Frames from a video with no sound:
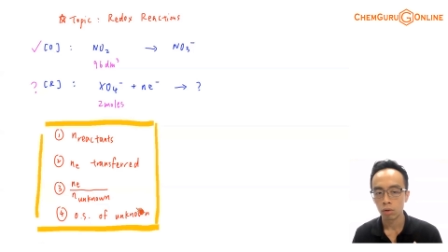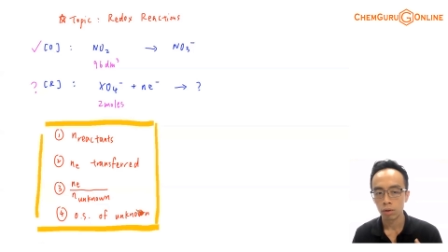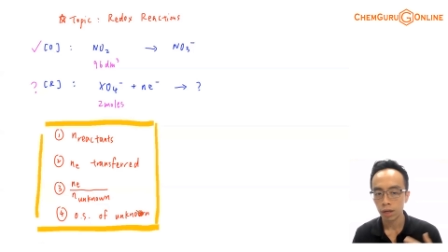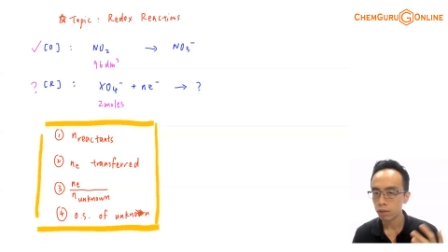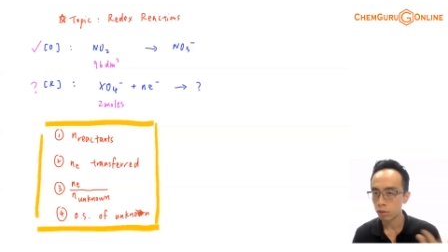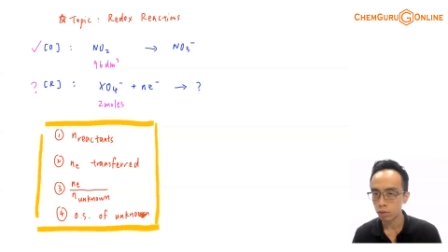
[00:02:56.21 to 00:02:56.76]

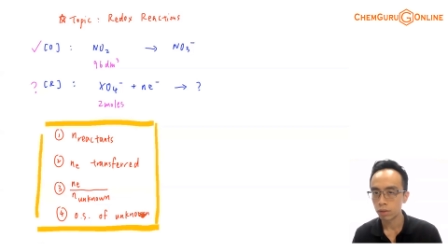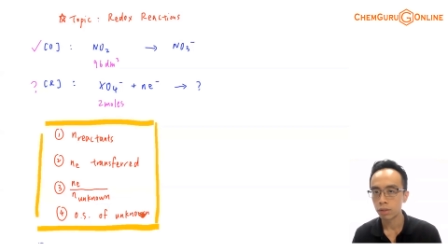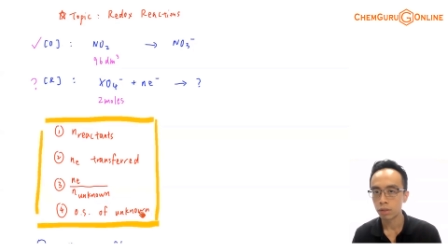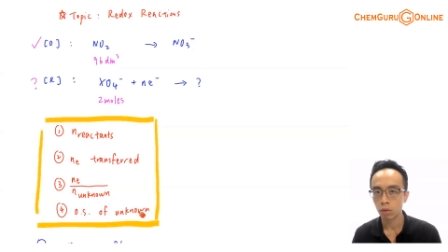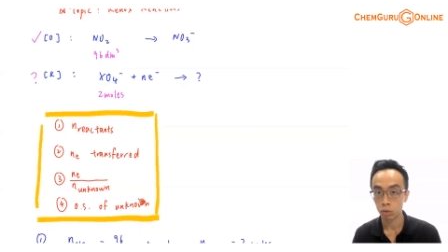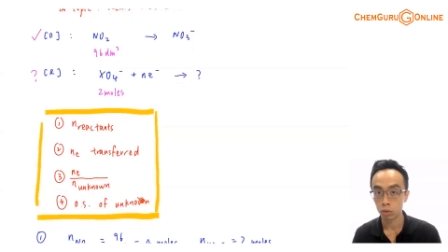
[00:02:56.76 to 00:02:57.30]
So let us use
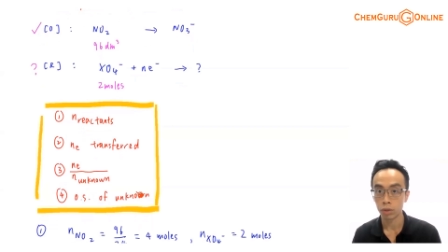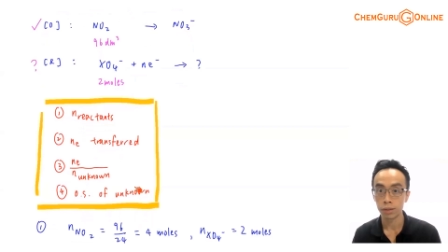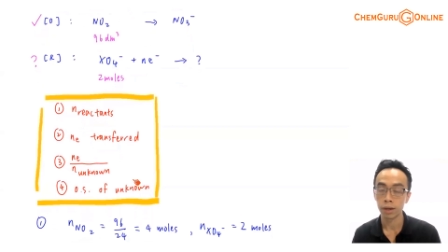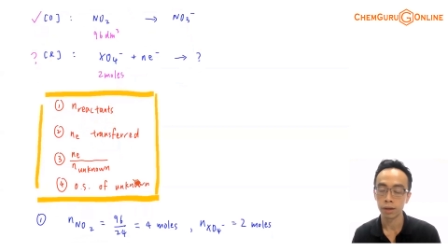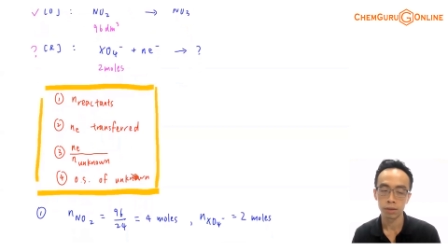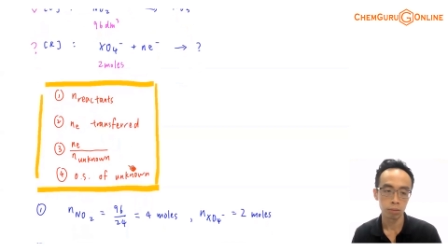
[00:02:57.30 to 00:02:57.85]
this
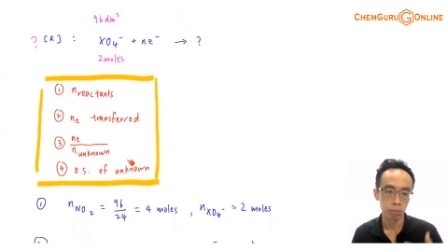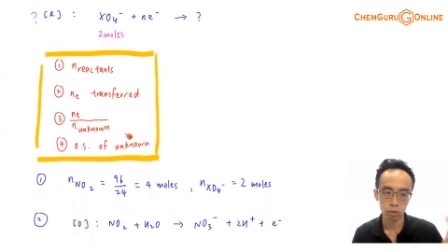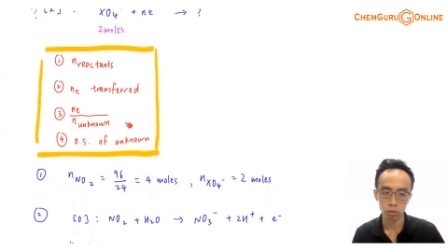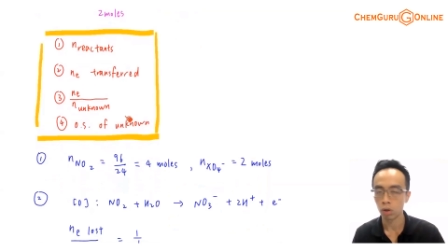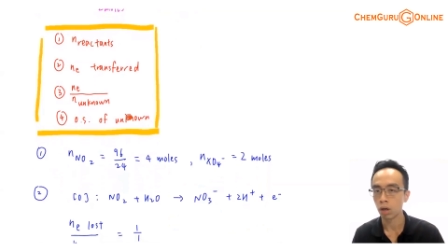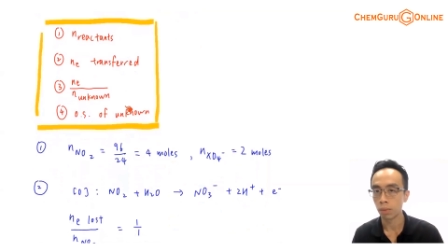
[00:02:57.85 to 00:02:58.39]
question as an
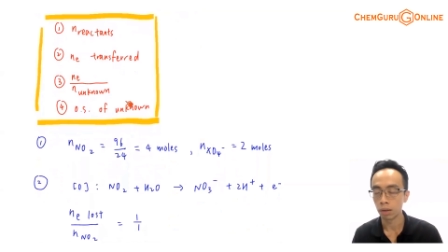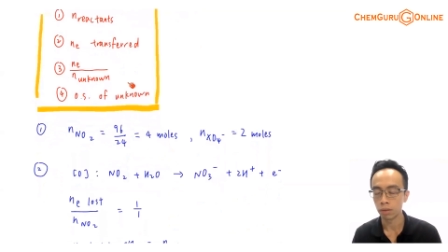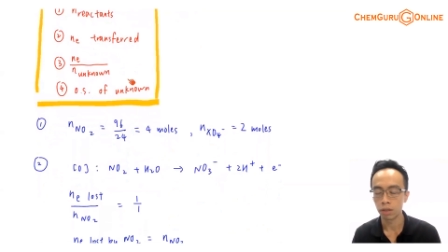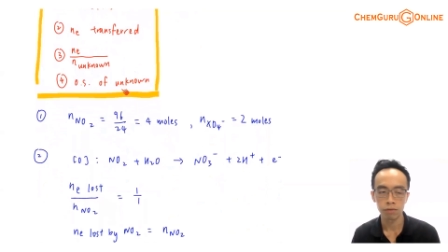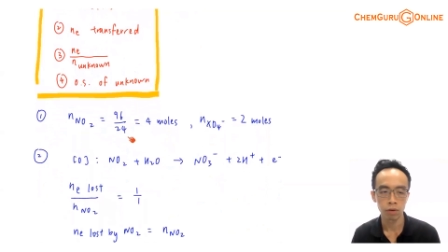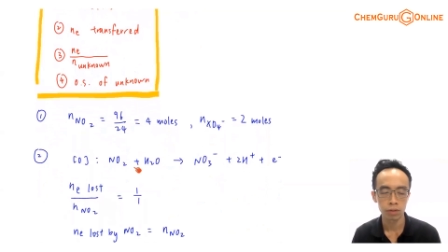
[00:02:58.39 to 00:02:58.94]
example to talk
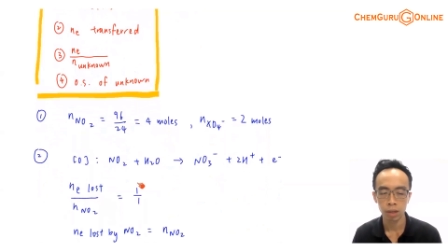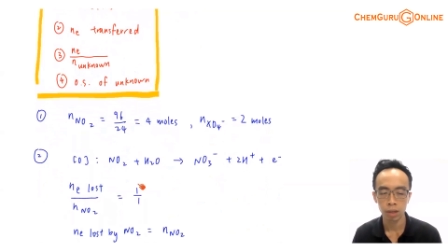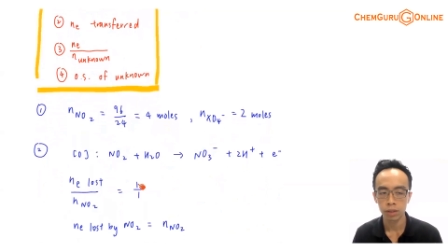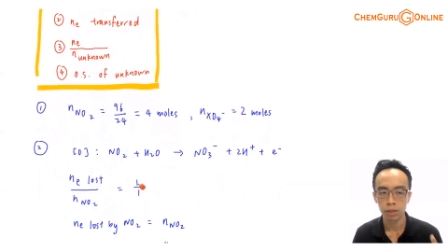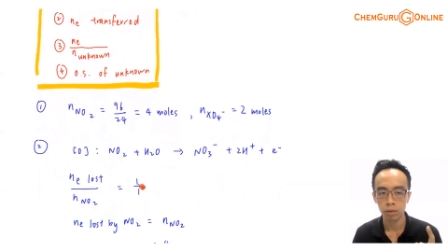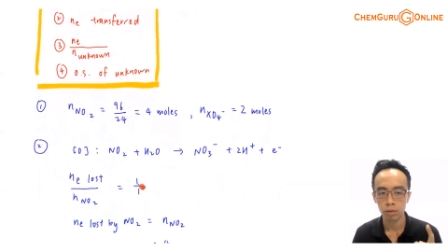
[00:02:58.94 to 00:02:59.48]
about these 4
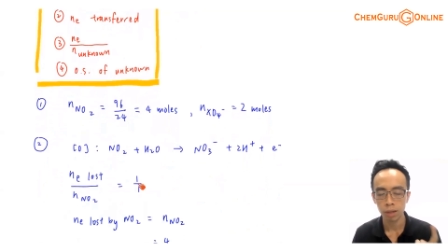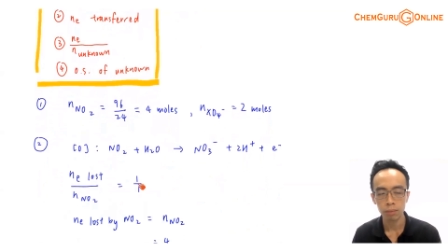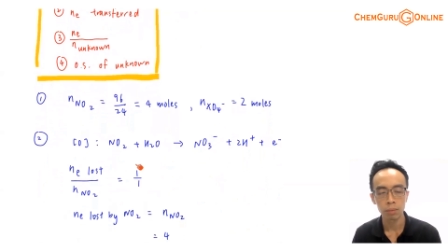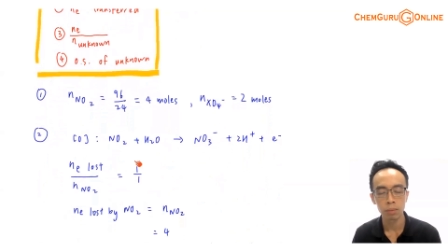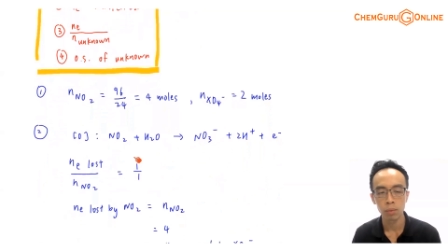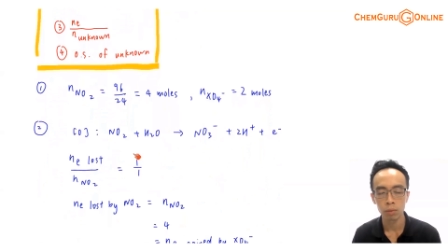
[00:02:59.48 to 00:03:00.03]
steps. So
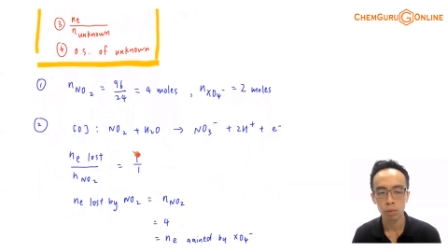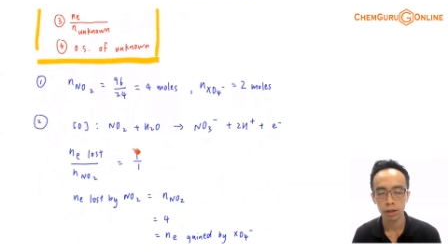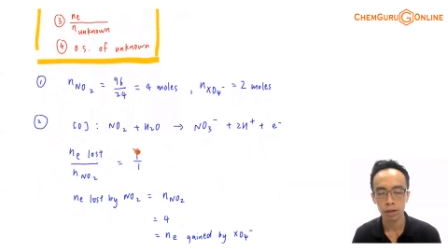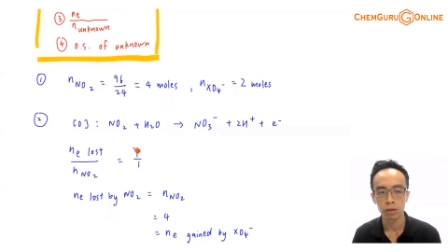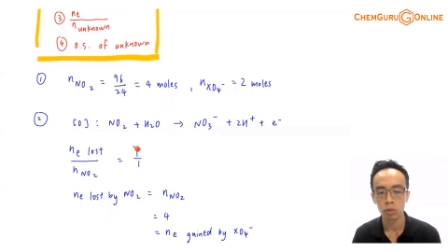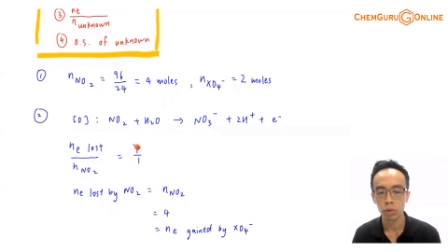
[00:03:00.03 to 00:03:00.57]
step number 1,
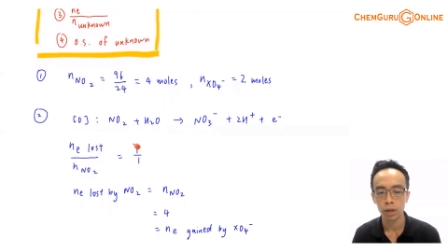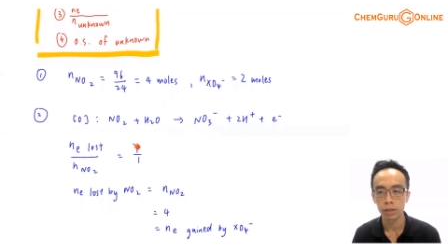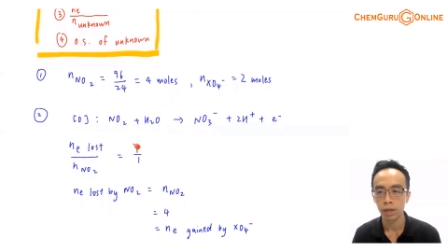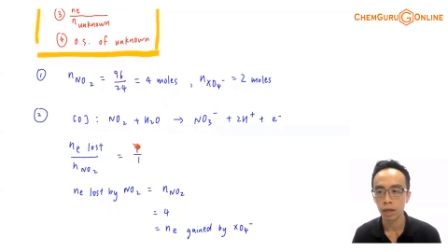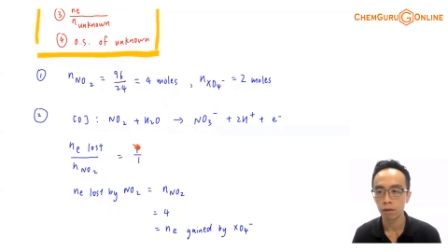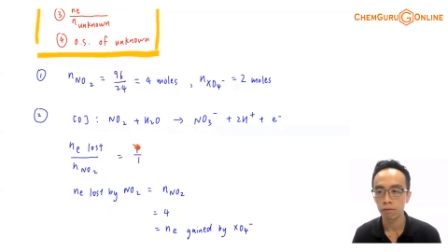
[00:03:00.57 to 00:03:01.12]
what I can do
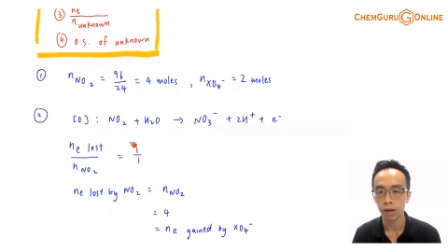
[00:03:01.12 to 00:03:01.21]
is I